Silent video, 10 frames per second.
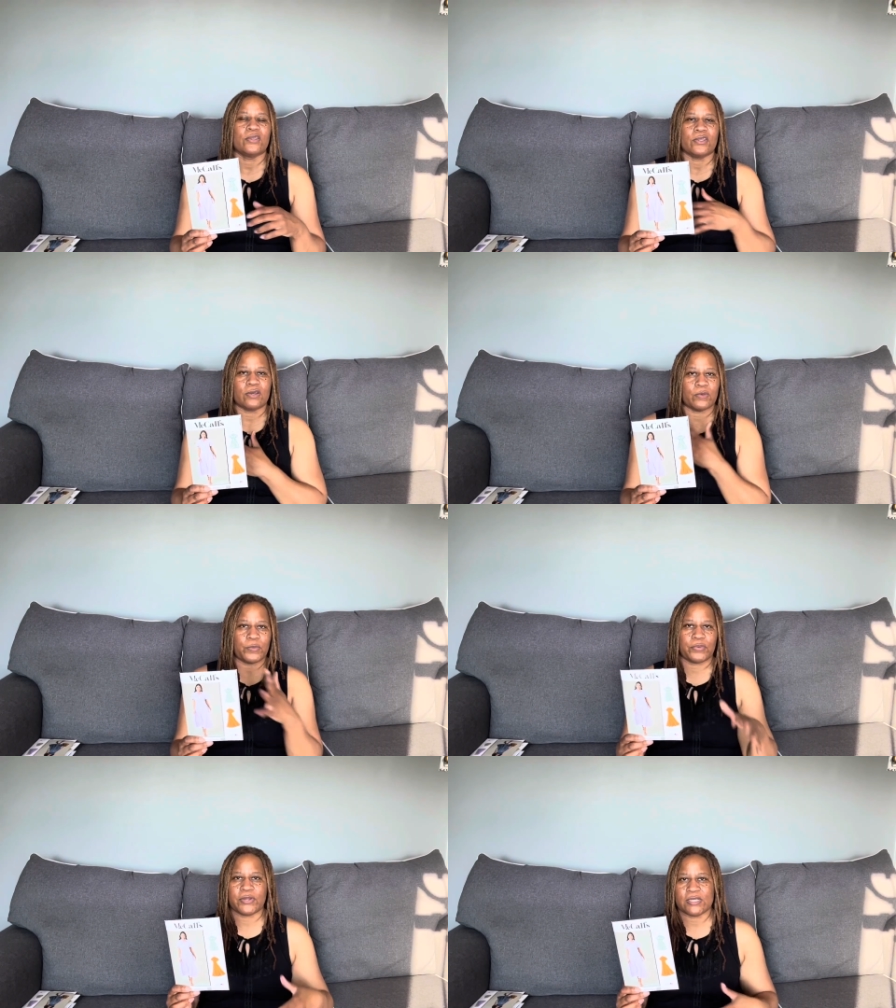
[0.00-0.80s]
you know,
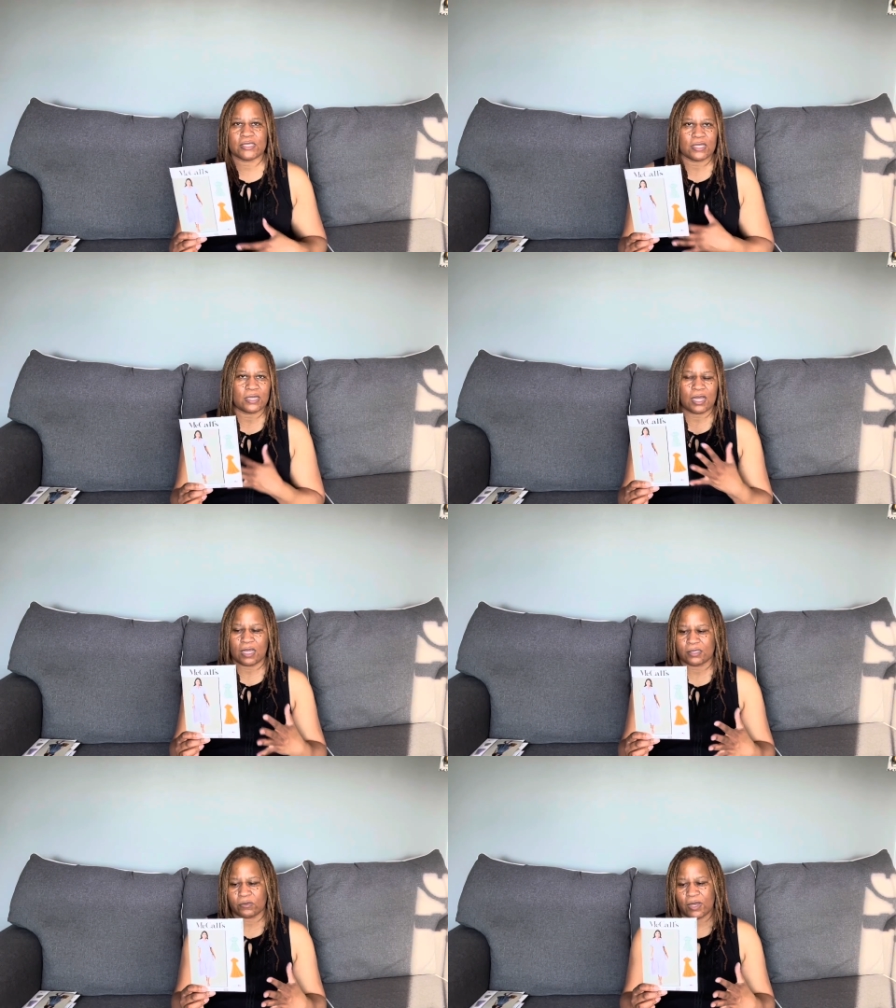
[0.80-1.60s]
printed,
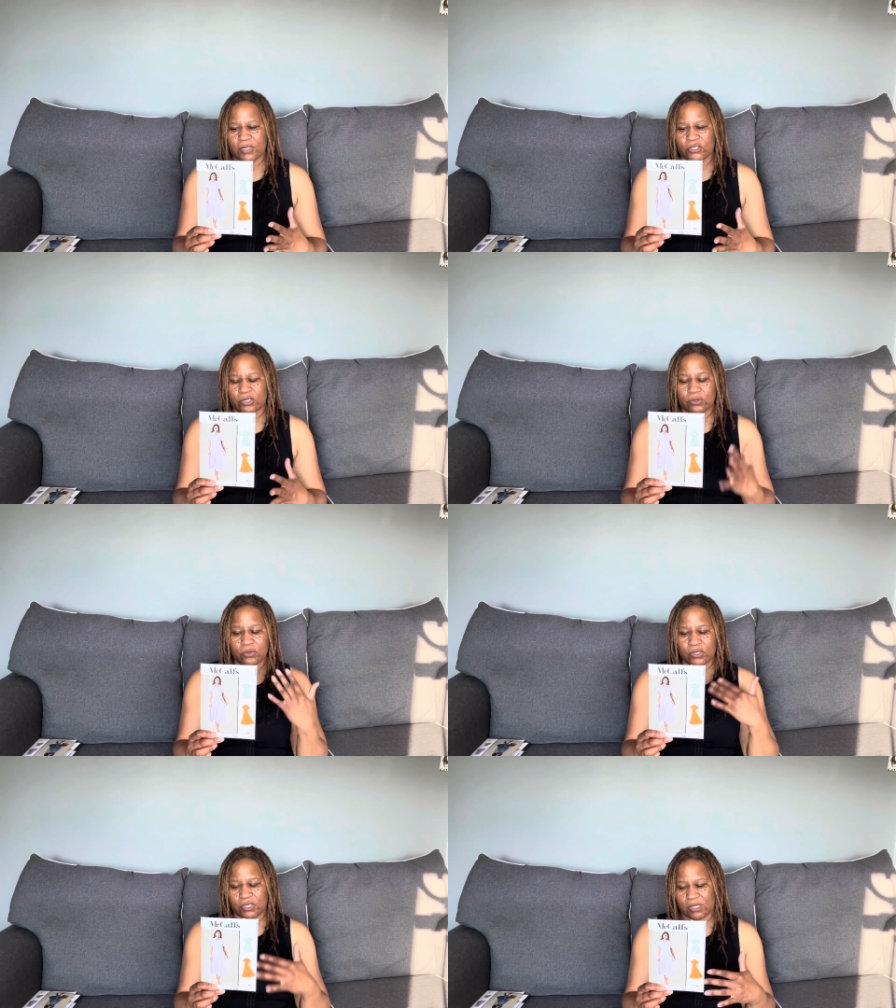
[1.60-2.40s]
non-directional,
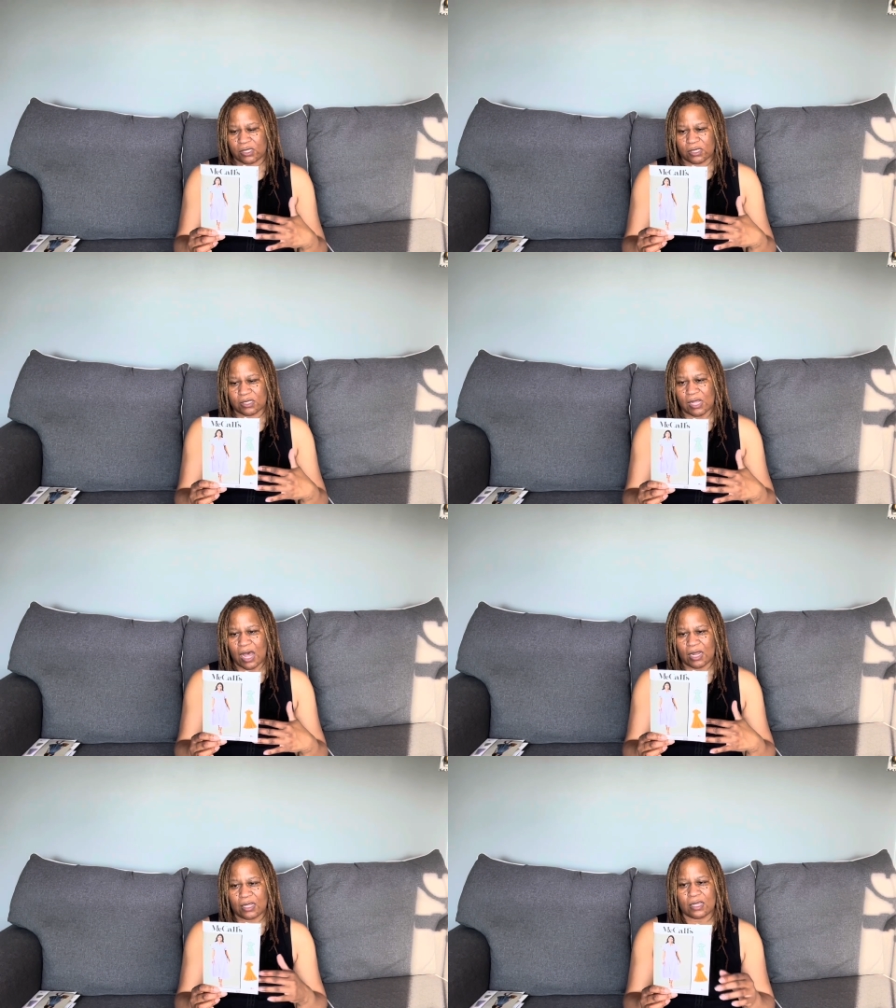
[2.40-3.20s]
or just a
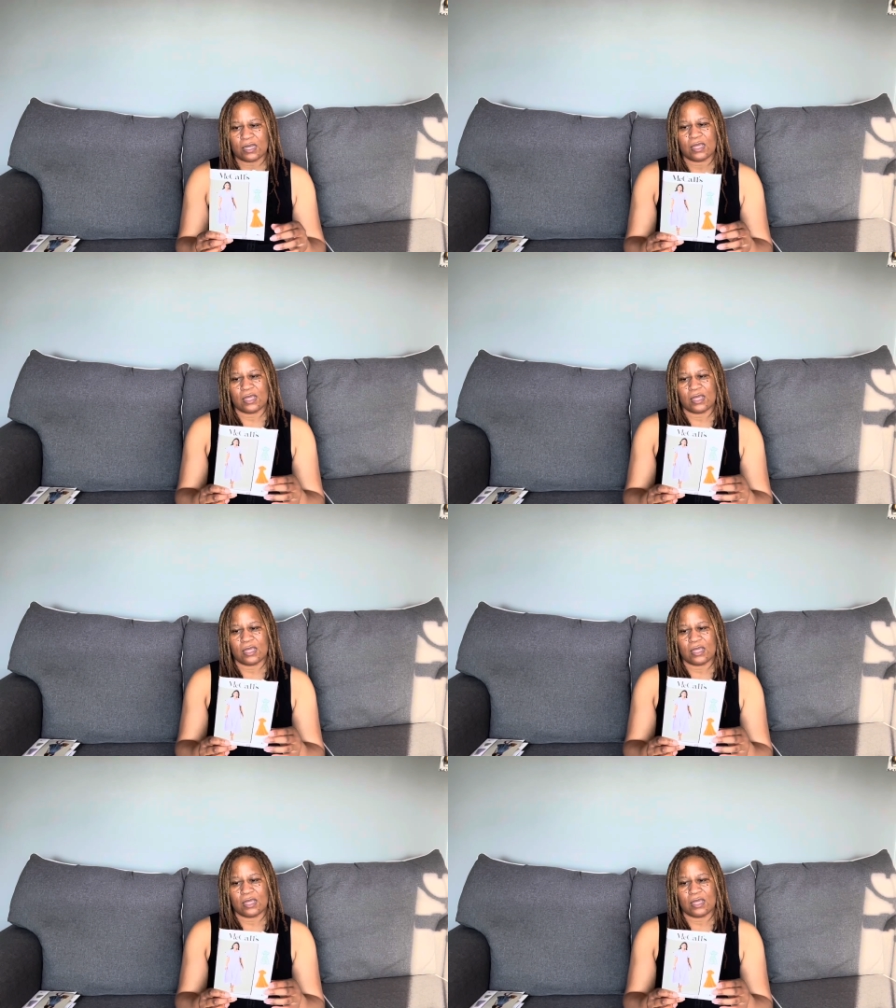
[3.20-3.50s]
solid.